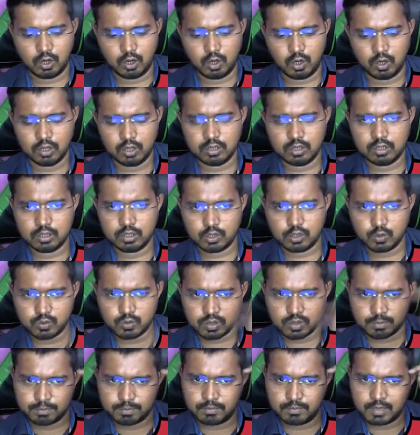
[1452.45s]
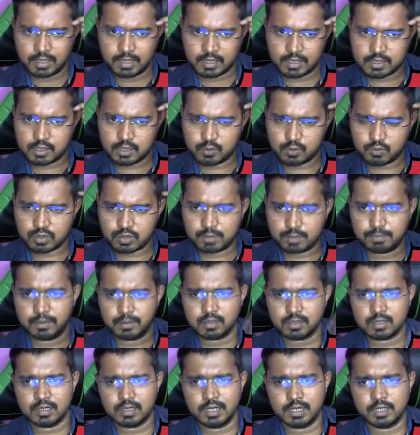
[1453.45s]
All the legacy user
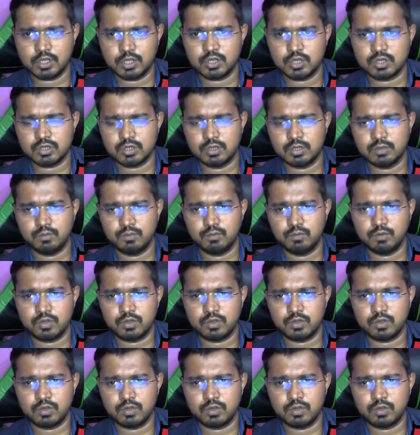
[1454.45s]
personalization